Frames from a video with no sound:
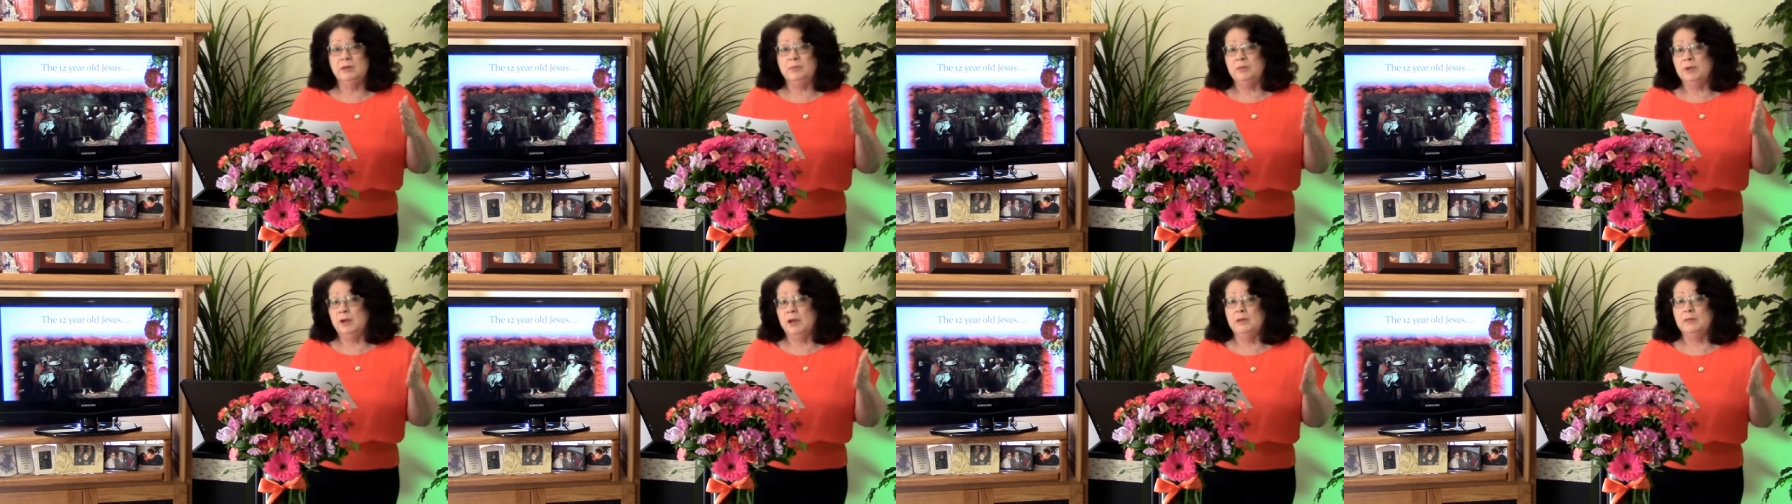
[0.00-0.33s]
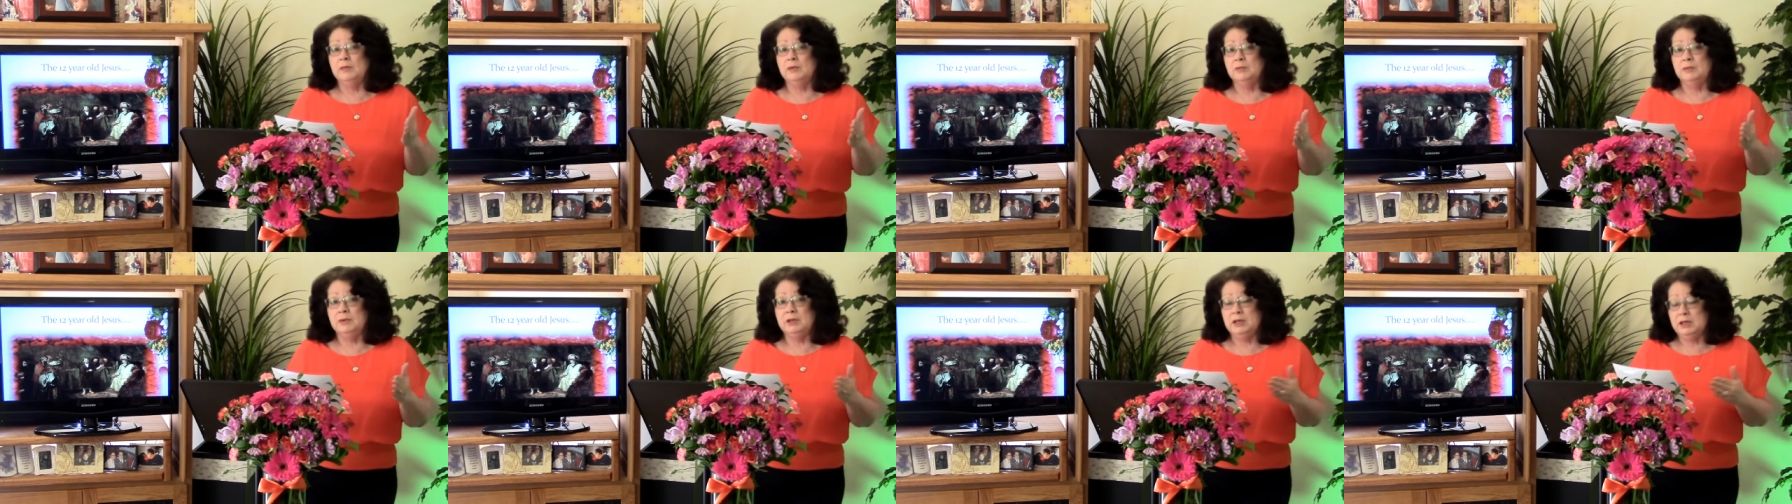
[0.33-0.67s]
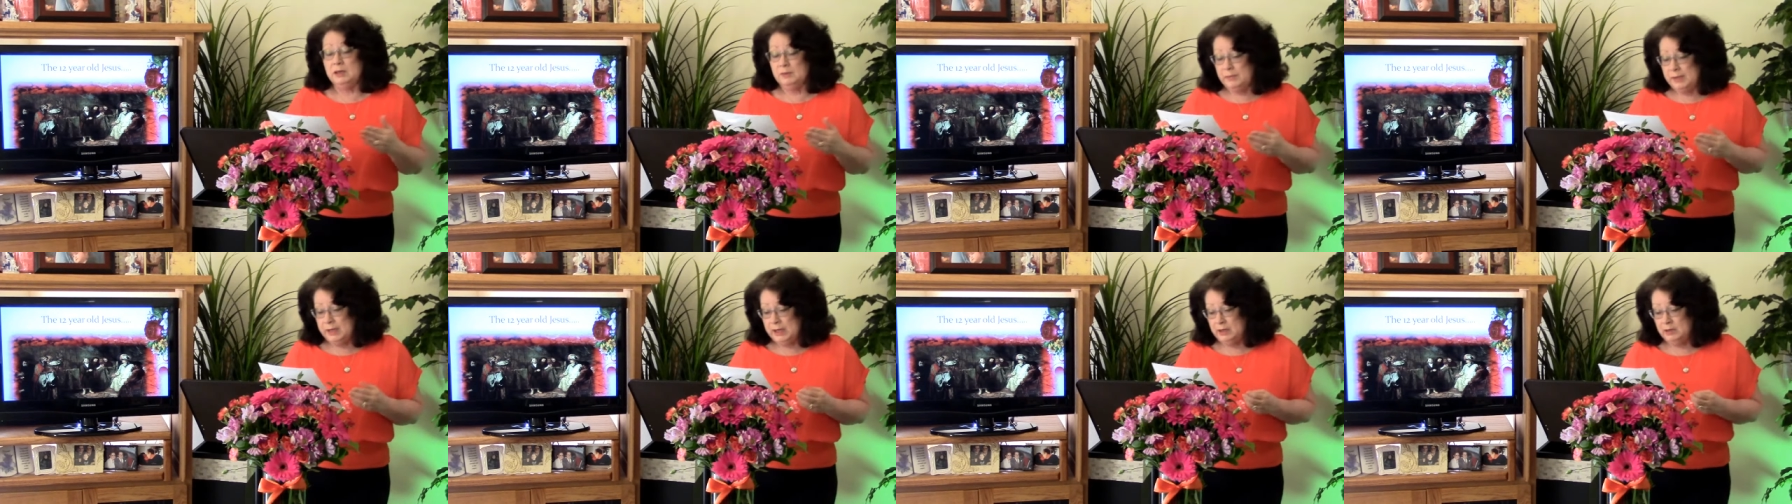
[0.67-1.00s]
probably
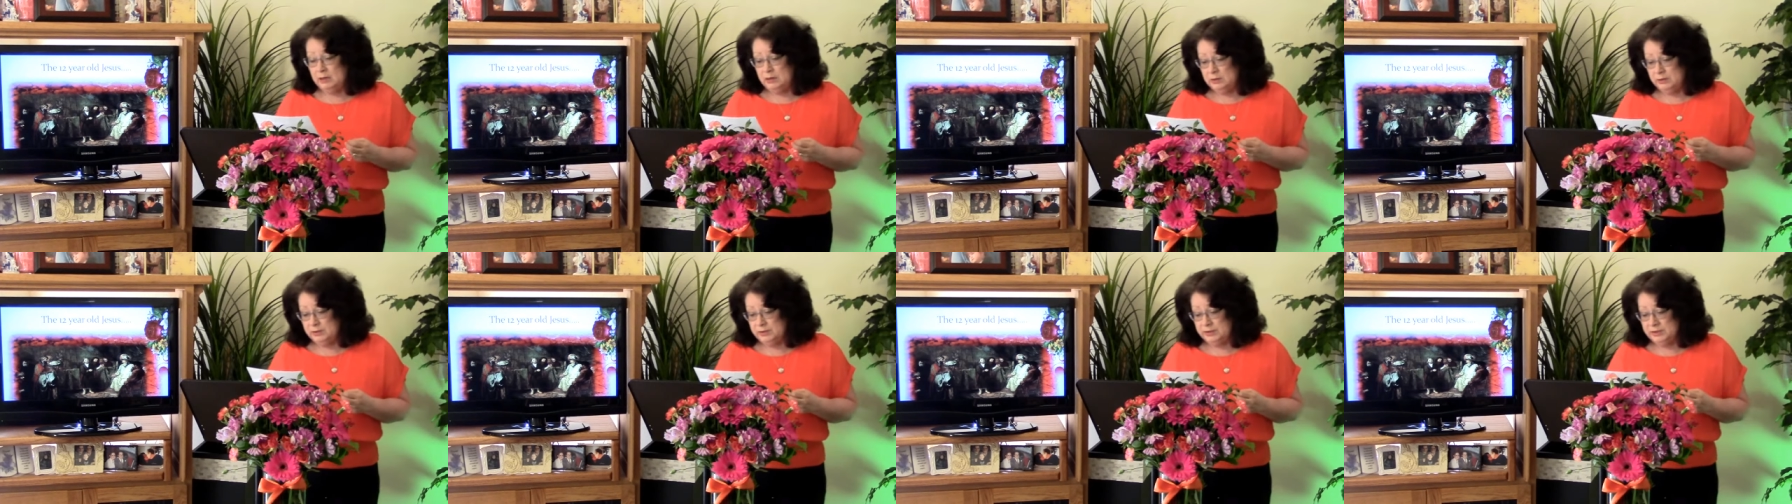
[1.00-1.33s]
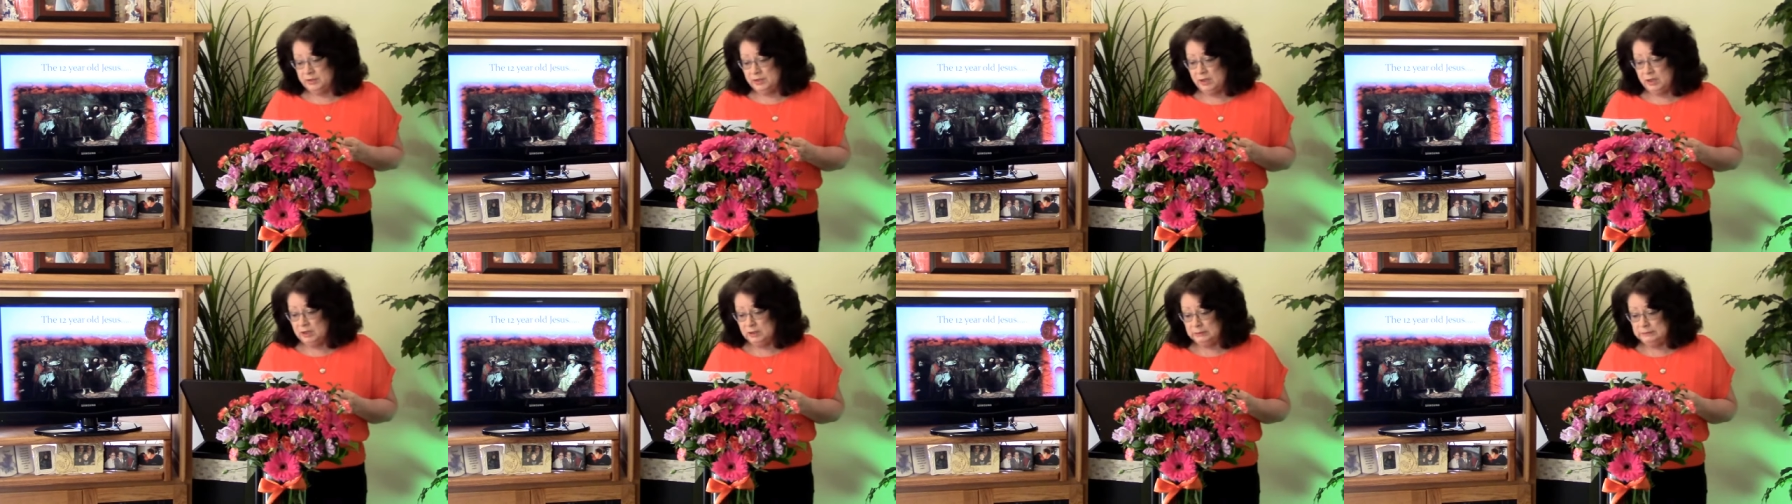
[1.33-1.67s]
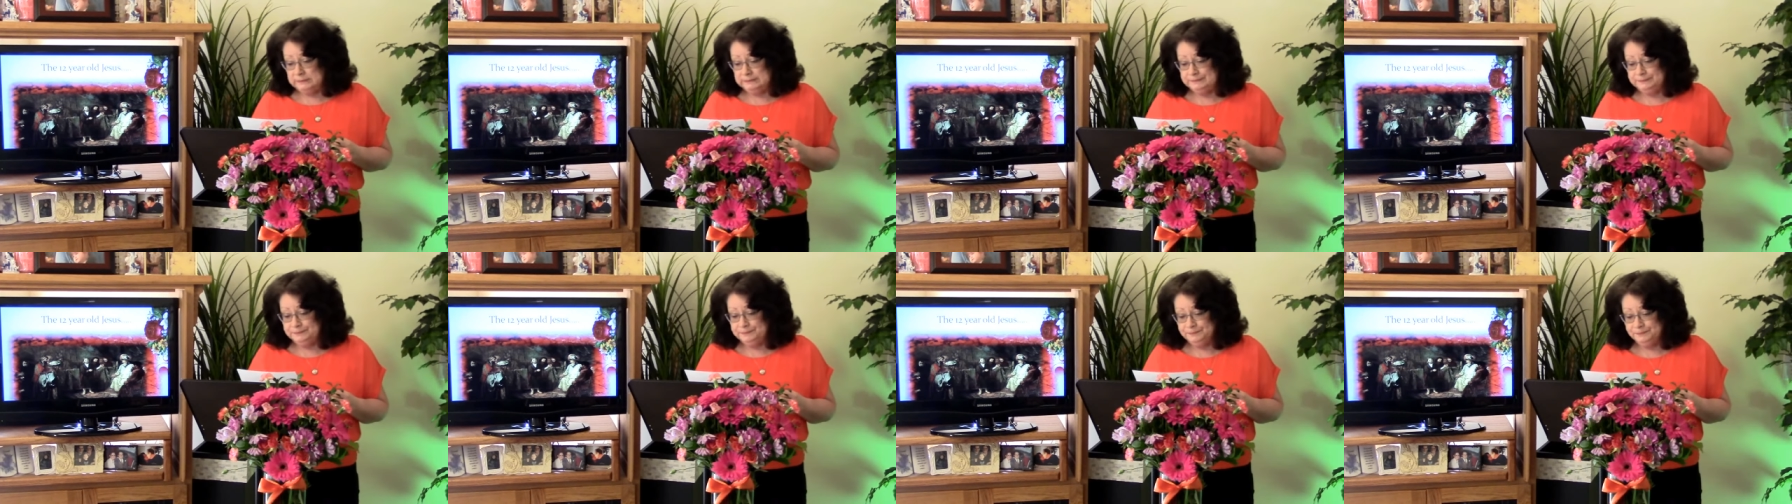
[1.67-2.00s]
about her
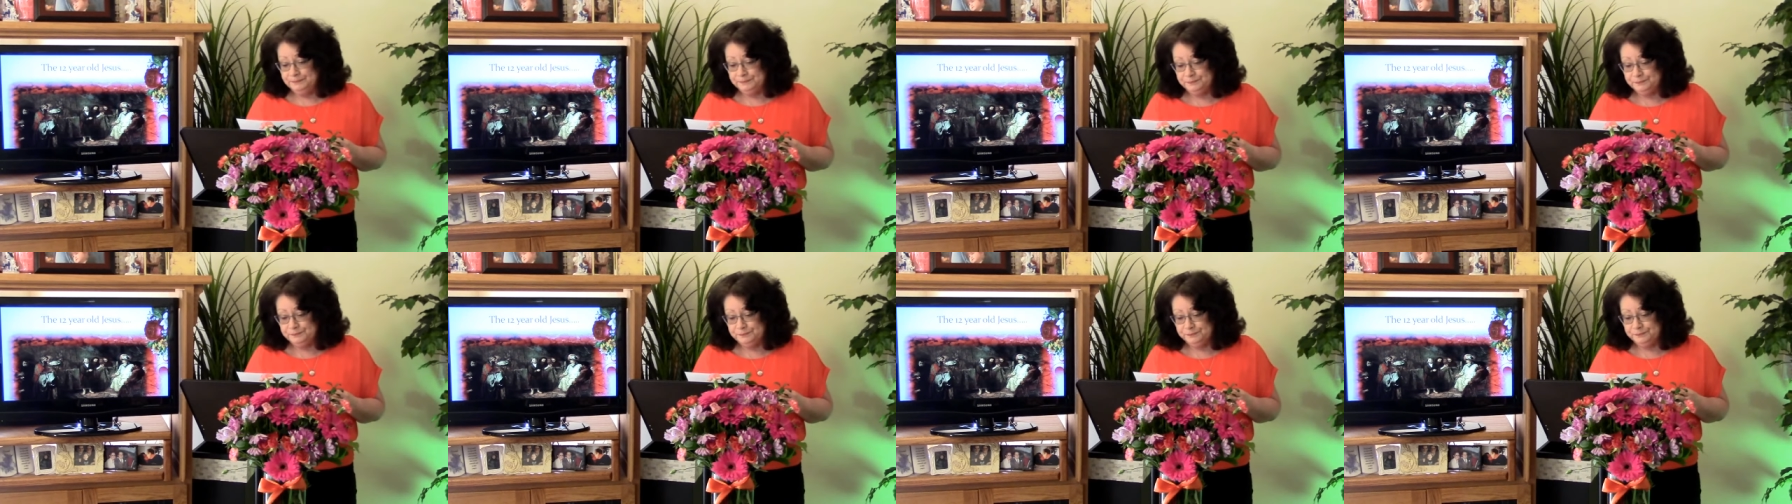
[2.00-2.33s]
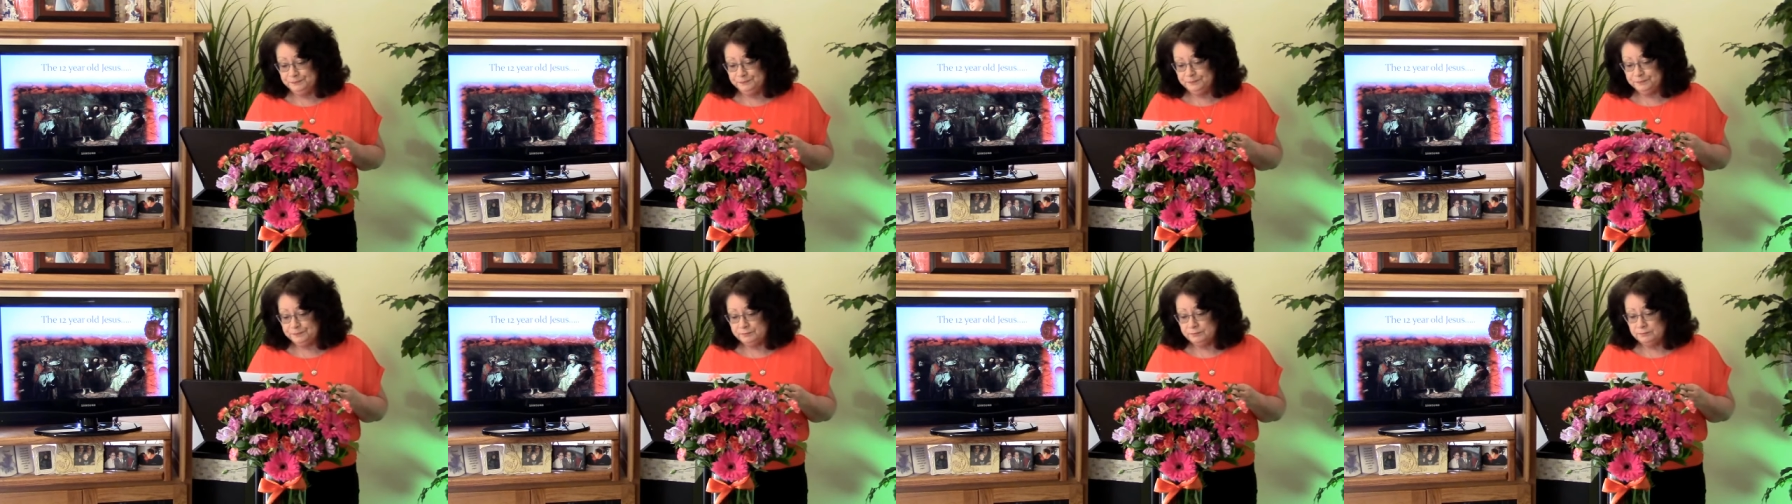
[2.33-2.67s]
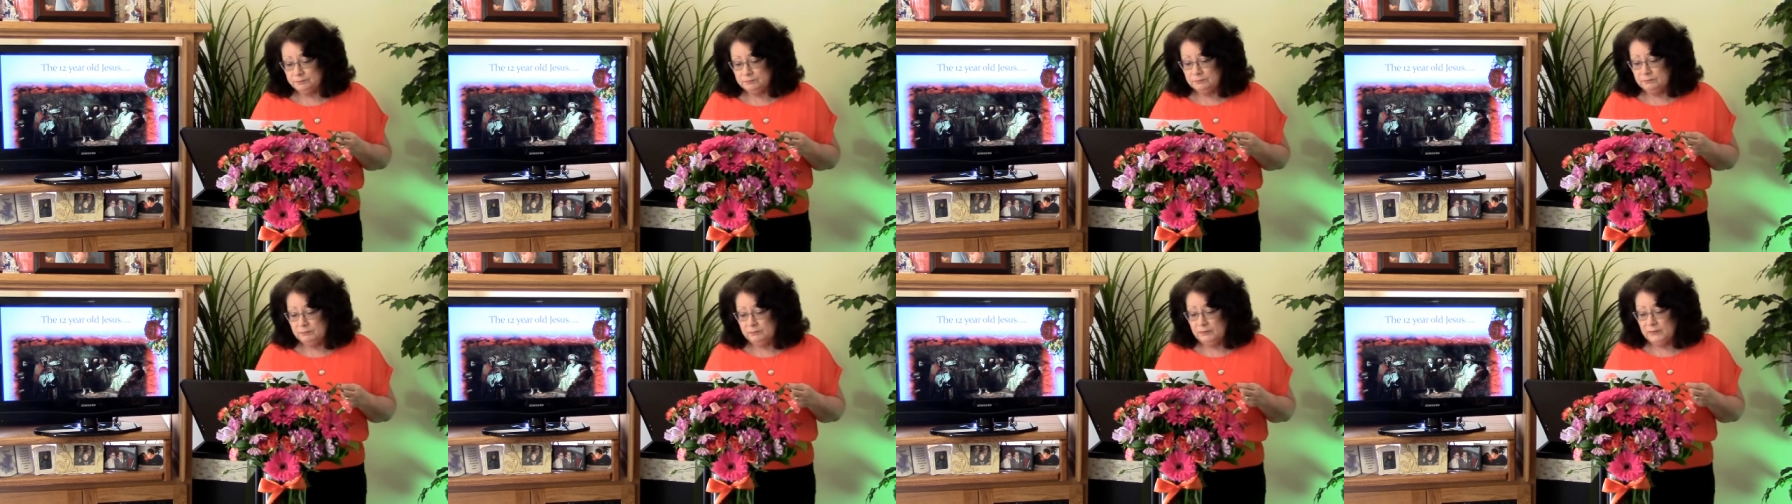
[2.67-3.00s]
son.
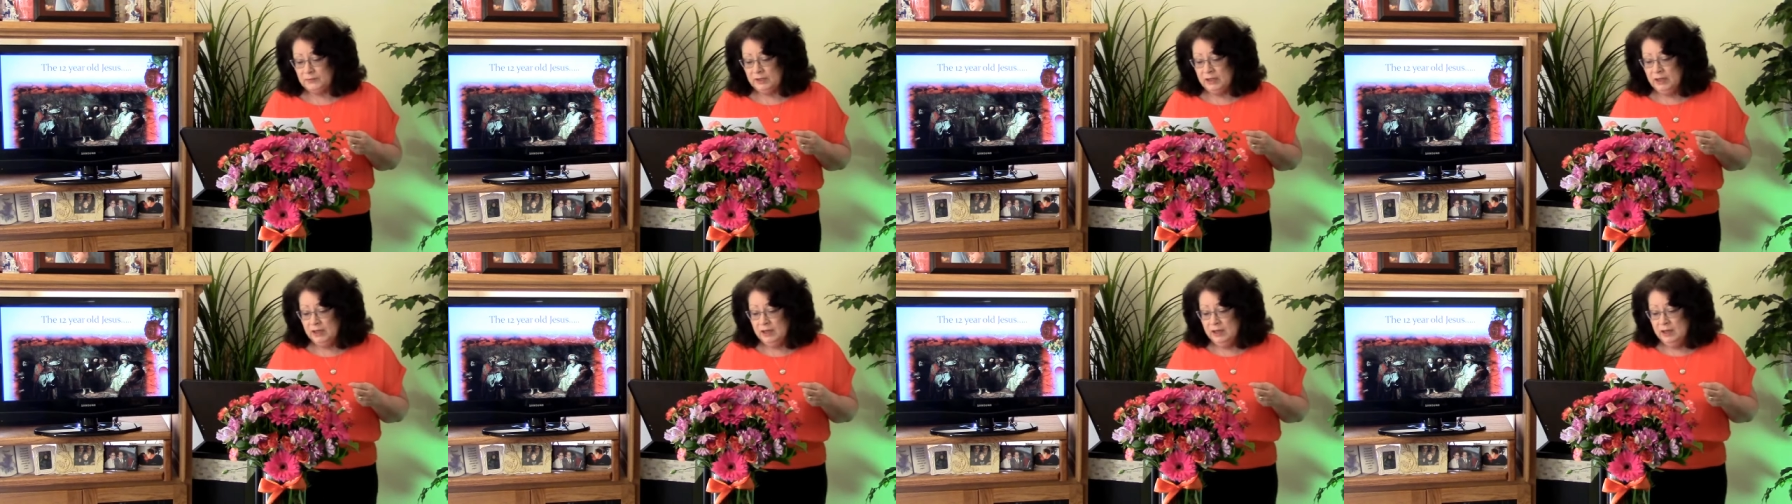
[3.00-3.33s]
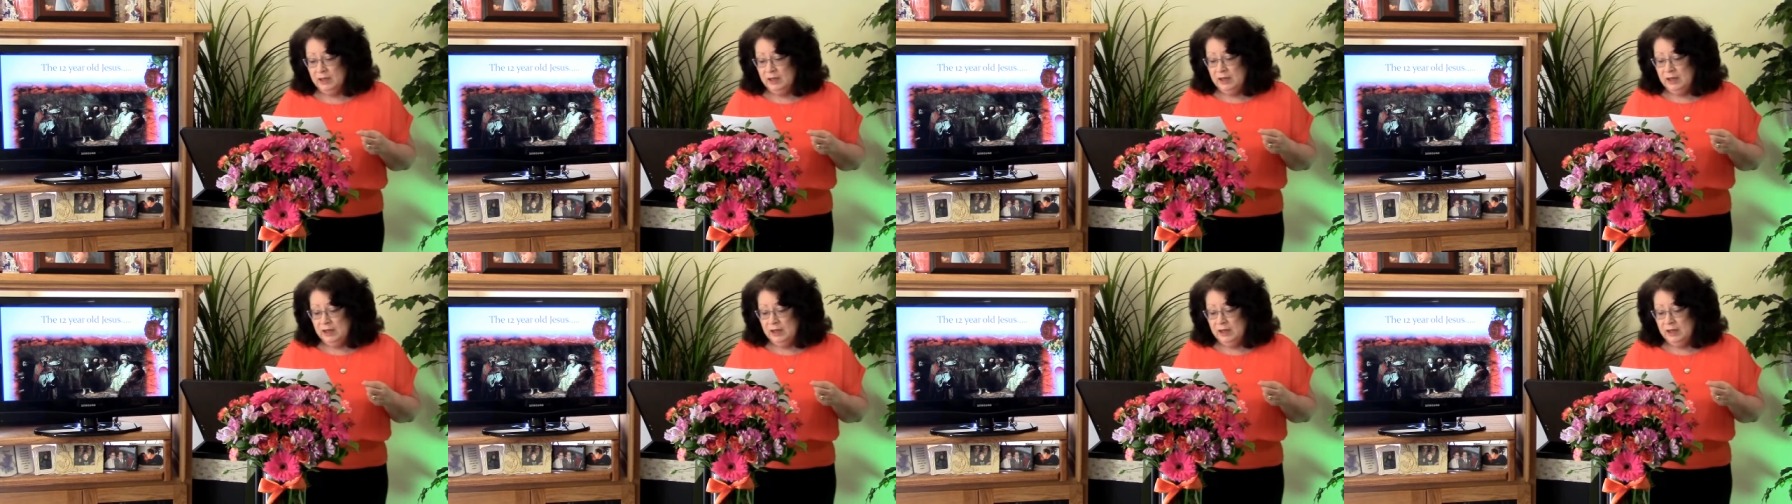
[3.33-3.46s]
Right.